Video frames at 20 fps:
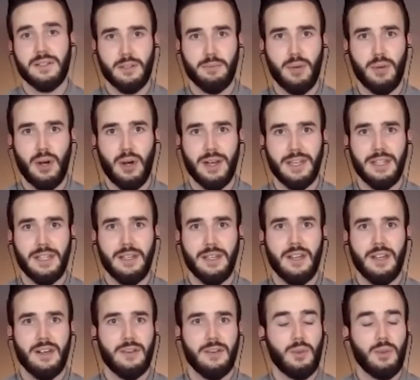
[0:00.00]
parts of their
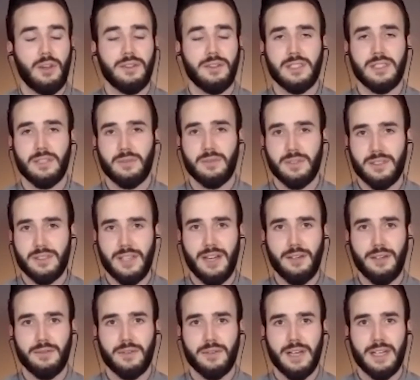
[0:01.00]
body with all these different
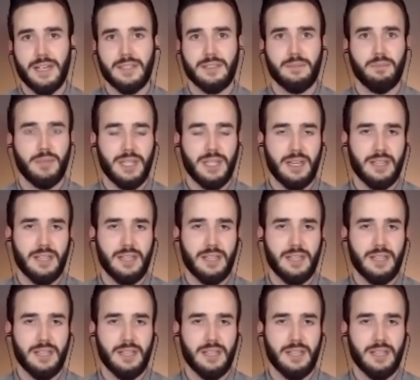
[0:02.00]
side effects.